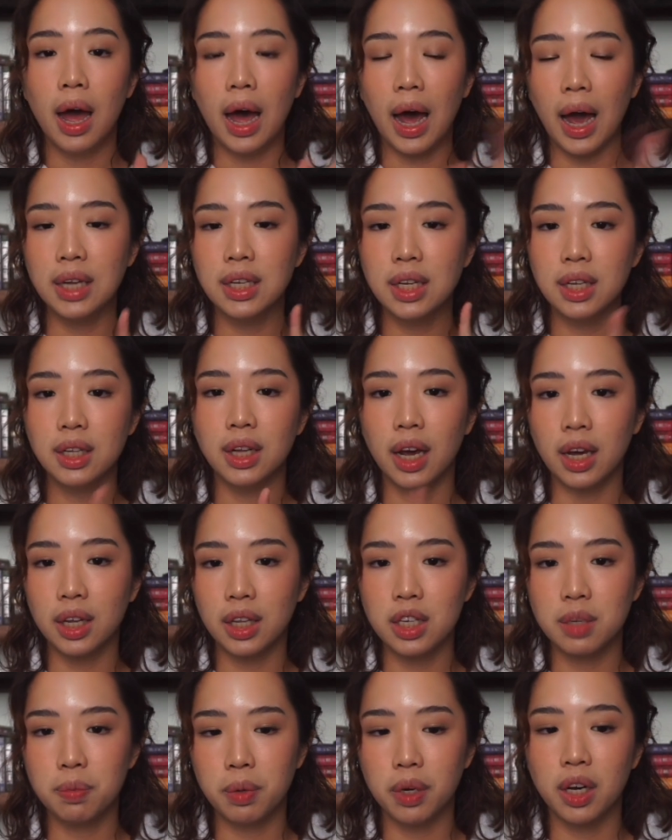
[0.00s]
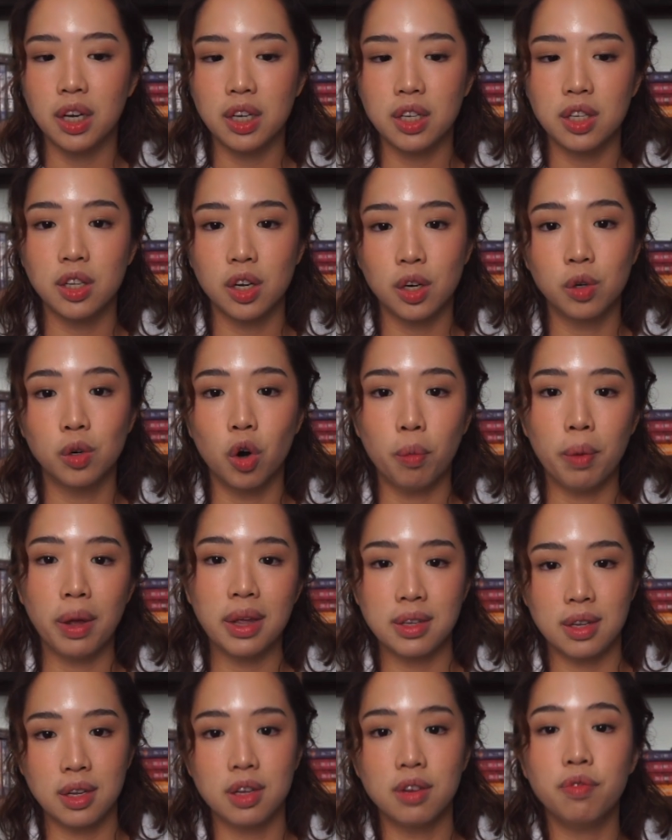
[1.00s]
I didn't like this because their
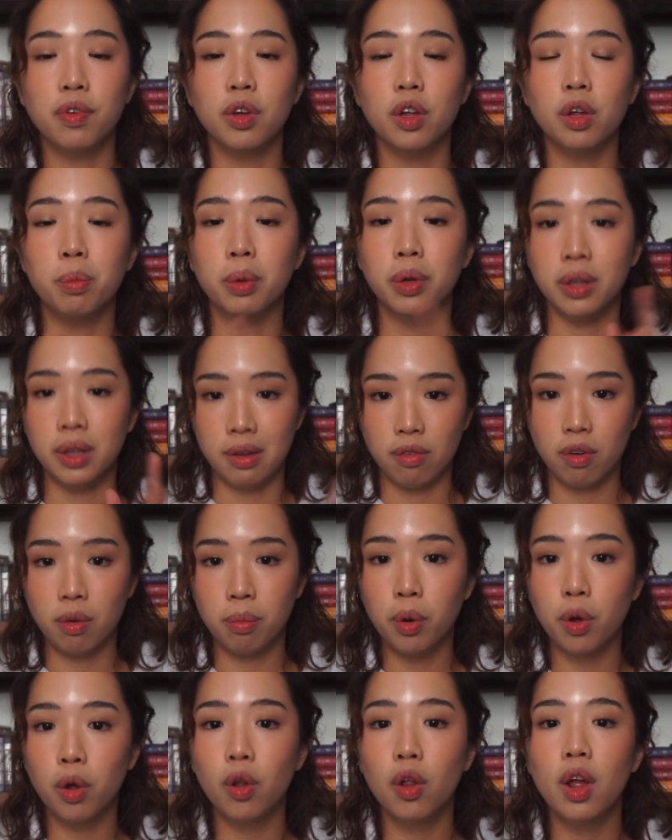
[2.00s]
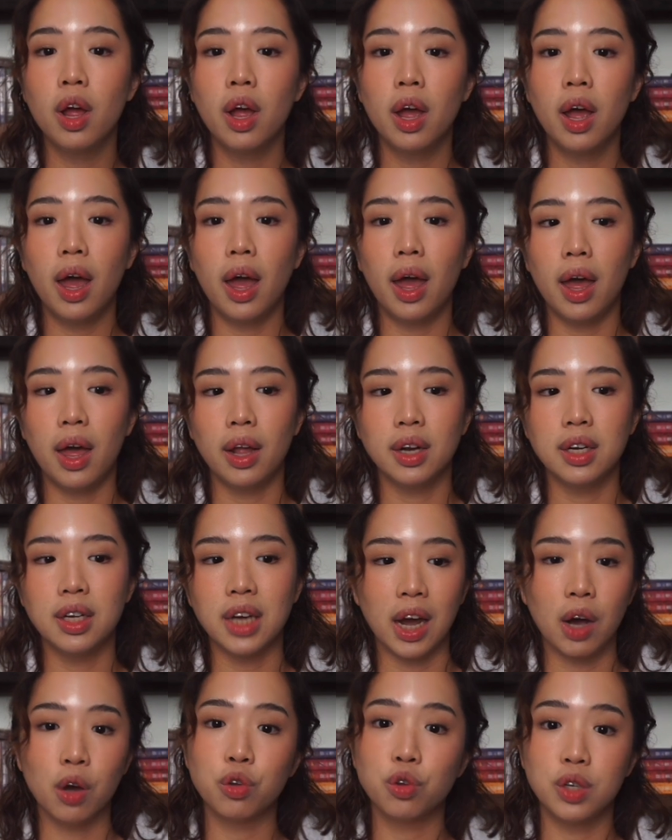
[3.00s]
romance didn't feel believable, and
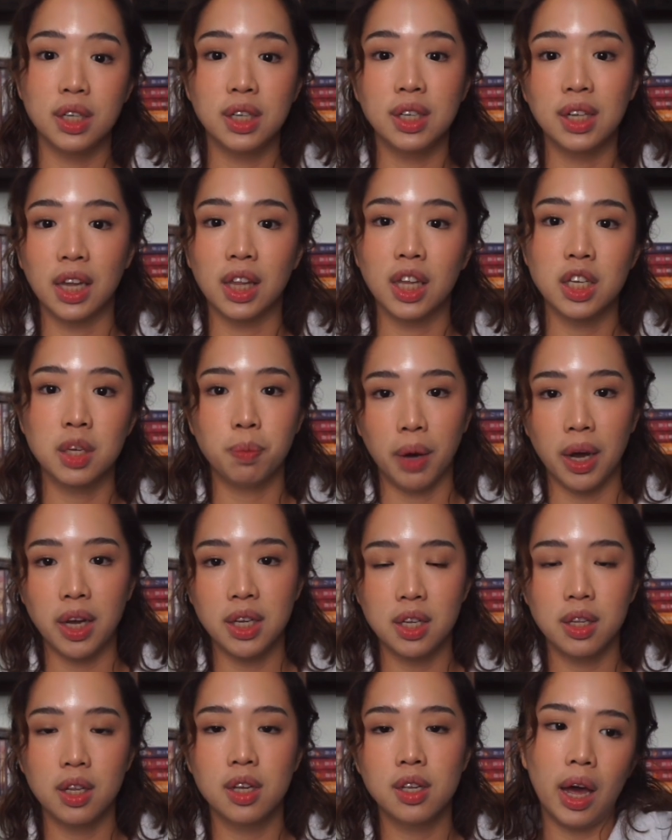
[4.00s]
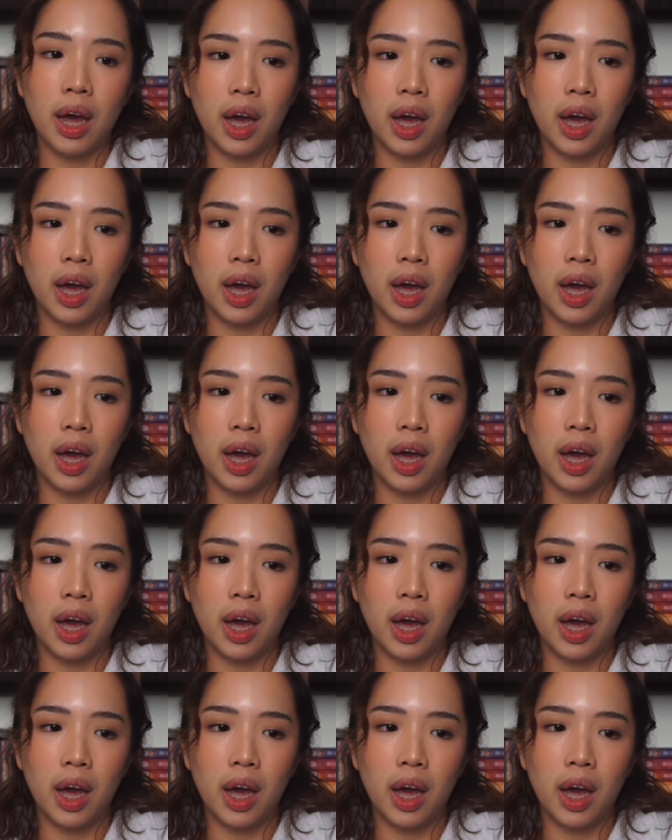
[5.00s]
I also didn't like the spice in this.